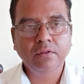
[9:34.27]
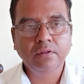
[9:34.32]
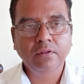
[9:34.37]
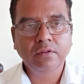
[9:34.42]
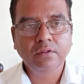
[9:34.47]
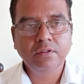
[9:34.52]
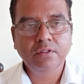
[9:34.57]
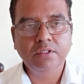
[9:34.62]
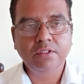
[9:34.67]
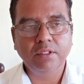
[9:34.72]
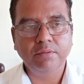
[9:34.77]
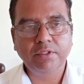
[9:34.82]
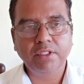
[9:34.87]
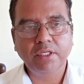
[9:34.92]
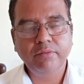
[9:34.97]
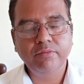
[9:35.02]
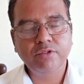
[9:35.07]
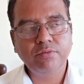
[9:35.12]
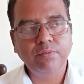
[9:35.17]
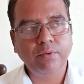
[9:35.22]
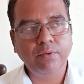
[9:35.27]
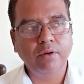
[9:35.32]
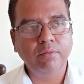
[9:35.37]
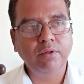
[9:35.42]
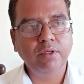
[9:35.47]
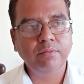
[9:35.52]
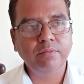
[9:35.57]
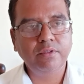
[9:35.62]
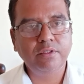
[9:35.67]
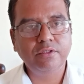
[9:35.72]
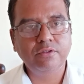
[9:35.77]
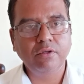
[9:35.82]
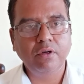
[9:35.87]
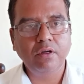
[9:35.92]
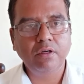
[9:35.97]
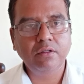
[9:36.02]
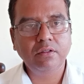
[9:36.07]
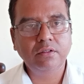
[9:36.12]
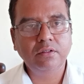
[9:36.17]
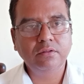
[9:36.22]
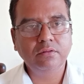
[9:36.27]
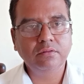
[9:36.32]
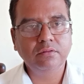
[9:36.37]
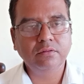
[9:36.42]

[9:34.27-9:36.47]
Sometimes problem resolved